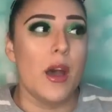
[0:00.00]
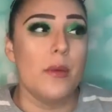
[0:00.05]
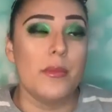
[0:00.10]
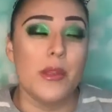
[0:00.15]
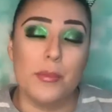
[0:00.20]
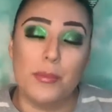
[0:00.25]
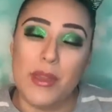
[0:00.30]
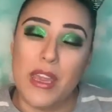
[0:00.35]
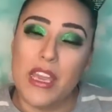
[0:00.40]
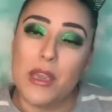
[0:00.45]

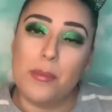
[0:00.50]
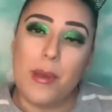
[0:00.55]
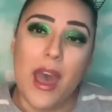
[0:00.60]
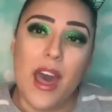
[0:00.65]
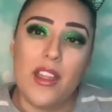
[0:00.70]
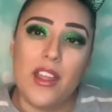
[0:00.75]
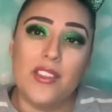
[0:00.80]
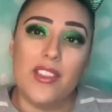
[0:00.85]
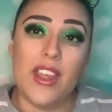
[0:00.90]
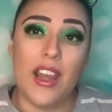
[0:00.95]
The peak
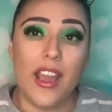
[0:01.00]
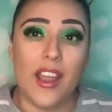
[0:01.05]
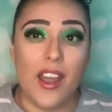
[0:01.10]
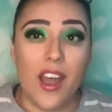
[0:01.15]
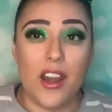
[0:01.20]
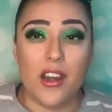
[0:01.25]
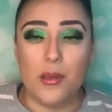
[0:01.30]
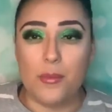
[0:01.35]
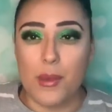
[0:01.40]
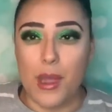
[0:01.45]
palette that I
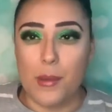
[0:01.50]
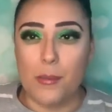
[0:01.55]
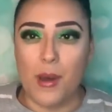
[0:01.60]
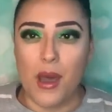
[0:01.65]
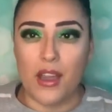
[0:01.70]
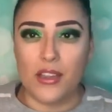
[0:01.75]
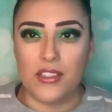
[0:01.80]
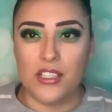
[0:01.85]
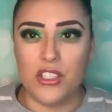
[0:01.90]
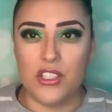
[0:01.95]
got in my
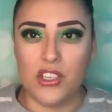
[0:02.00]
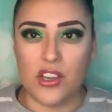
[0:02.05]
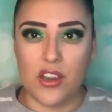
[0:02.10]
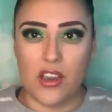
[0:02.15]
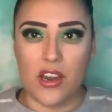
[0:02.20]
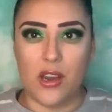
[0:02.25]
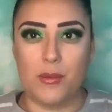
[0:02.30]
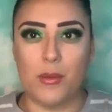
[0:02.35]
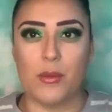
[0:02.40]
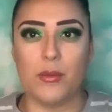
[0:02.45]
BoxyCharm.